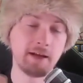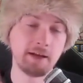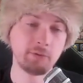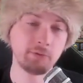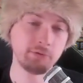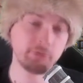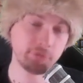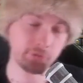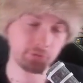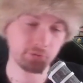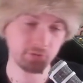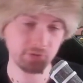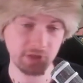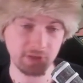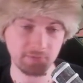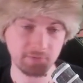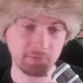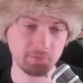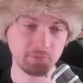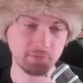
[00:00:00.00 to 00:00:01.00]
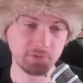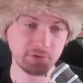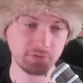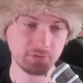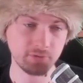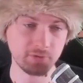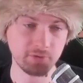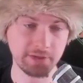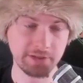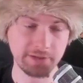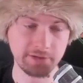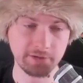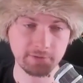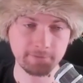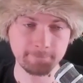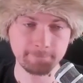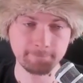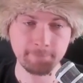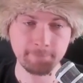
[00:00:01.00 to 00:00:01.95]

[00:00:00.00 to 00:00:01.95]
I want to conquer them sooner or later,